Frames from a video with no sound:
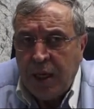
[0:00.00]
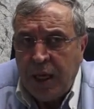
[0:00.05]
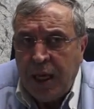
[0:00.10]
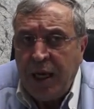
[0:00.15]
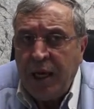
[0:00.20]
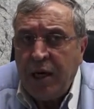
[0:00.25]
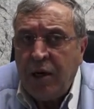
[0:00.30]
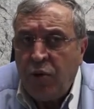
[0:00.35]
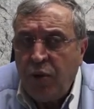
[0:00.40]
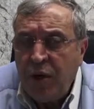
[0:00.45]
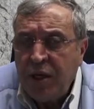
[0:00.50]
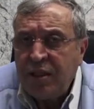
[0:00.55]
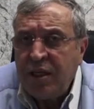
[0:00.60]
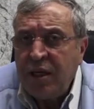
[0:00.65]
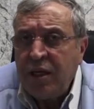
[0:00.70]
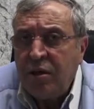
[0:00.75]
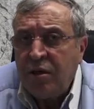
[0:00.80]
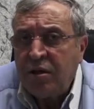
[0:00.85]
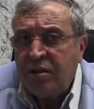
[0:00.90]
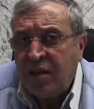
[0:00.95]

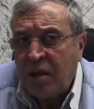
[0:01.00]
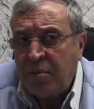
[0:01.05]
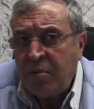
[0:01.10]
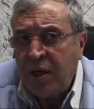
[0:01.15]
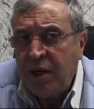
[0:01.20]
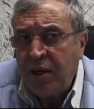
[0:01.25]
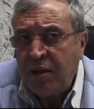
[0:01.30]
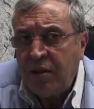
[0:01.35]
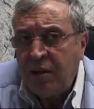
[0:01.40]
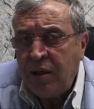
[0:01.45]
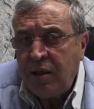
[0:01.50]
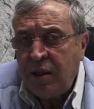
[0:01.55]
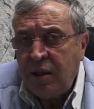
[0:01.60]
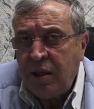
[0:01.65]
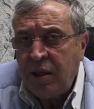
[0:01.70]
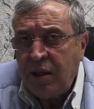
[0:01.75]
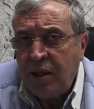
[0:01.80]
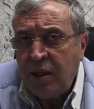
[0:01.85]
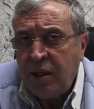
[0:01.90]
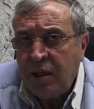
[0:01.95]
Increasing the
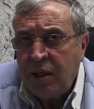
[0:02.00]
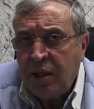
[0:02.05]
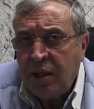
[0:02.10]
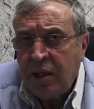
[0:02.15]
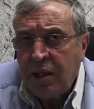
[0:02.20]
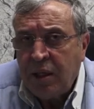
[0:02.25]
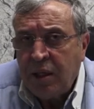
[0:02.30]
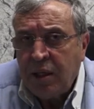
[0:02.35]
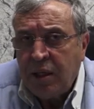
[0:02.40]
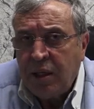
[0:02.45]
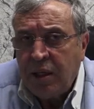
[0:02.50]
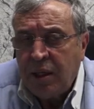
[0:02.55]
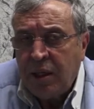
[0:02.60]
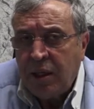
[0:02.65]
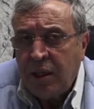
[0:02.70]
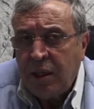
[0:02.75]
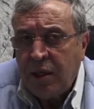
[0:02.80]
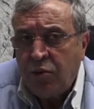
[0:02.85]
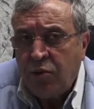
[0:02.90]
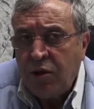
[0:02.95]
stability
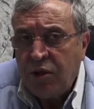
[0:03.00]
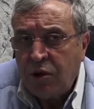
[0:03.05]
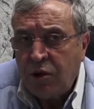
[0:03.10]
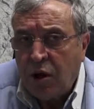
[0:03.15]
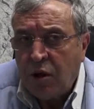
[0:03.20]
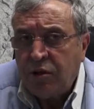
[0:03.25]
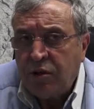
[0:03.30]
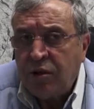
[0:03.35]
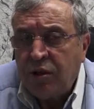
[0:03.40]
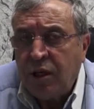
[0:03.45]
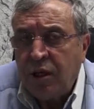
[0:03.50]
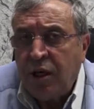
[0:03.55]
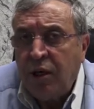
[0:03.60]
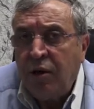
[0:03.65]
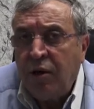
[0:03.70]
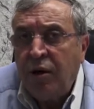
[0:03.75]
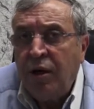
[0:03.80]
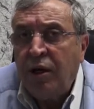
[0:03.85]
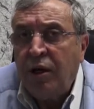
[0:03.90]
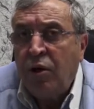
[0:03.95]
results in
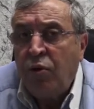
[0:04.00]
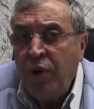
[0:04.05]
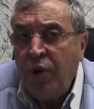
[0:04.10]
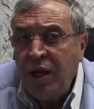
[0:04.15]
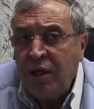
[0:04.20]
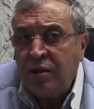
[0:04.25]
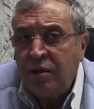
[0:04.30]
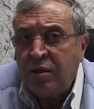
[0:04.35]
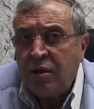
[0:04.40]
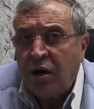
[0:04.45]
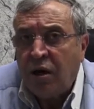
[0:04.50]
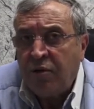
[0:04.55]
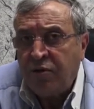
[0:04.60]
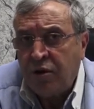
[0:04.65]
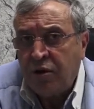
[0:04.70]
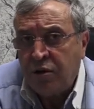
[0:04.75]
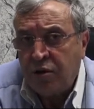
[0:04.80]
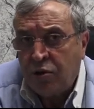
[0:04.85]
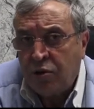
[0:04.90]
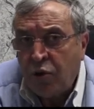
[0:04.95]
an increase of
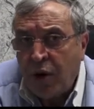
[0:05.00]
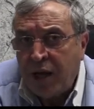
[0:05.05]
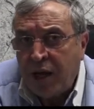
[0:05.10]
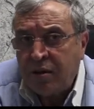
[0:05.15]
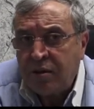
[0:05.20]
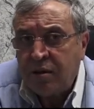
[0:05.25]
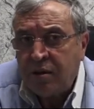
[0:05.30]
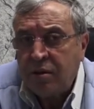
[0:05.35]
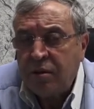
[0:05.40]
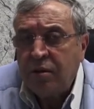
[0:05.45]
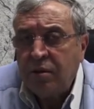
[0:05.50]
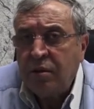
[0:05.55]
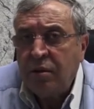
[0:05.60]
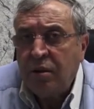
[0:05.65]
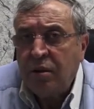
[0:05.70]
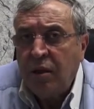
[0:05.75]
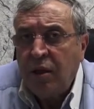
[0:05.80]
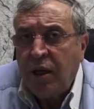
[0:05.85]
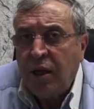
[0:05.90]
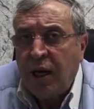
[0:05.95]
the stress.
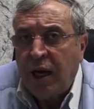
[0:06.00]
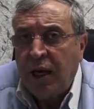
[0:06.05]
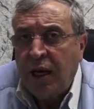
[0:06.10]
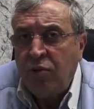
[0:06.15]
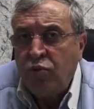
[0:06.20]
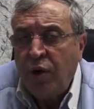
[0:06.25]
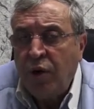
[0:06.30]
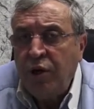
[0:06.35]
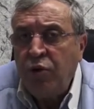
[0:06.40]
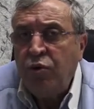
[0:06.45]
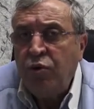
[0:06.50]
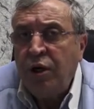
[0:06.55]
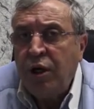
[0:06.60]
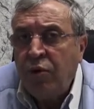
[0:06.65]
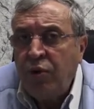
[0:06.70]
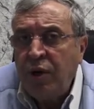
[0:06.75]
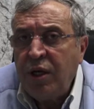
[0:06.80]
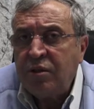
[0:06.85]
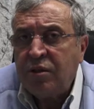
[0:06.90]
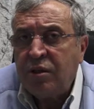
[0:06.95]
And when you
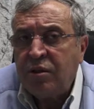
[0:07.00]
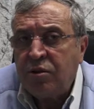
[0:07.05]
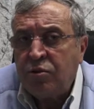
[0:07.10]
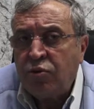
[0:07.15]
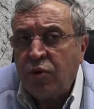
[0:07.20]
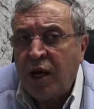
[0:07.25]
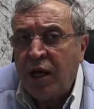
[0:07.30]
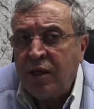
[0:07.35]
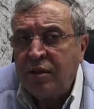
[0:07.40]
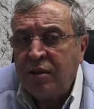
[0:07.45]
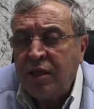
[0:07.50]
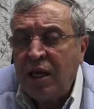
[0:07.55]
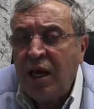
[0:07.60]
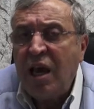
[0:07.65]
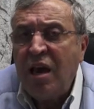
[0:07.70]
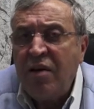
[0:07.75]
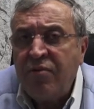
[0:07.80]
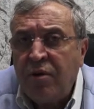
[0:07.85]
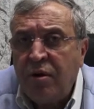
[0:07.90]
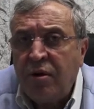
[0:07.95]
increase the stress,
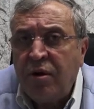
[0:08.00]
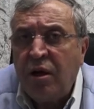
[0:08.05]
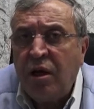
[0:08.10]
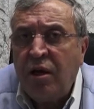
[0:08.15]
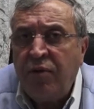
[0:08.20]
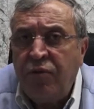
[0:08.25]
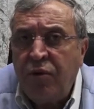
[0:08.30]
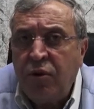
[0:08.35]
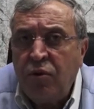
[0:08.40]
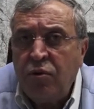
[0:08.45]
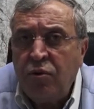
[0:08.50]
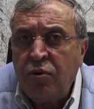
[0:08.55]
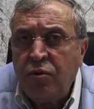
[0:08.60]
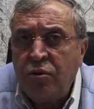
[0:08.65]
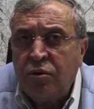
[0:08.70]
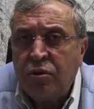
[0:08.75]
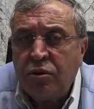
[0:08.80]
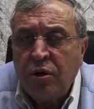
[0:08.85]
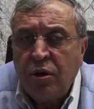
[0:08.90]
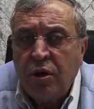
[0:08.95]
even if you
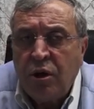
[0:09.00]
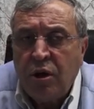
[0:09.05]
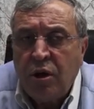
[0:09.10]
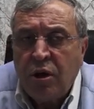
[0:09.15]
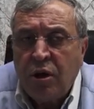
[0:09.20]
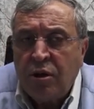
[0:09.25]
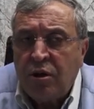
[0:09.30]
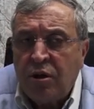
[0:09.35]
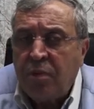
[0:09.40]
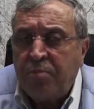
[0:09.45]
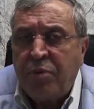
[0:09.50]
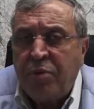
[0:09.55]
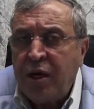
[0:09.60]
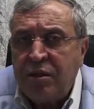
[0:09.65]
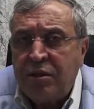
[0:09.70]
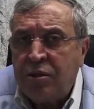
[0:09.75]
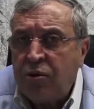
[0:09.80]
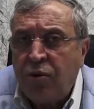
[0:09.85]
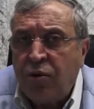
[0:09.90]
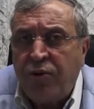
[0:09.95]
use the
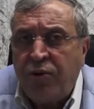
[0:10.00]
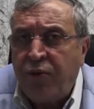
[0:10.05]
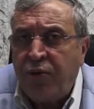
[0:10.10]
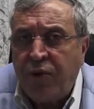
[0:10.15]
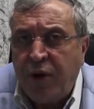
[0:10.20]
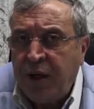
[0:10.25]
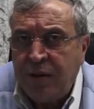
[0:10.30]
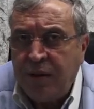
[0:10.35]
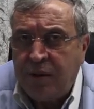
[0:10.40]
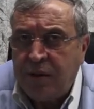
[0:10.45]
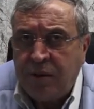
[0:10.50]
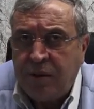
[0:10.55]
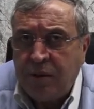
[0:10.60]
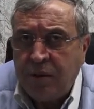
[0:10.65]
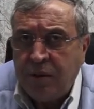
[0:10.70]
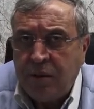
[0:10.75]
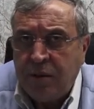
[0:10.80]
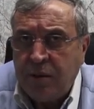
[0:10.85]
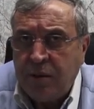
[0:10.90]
best surface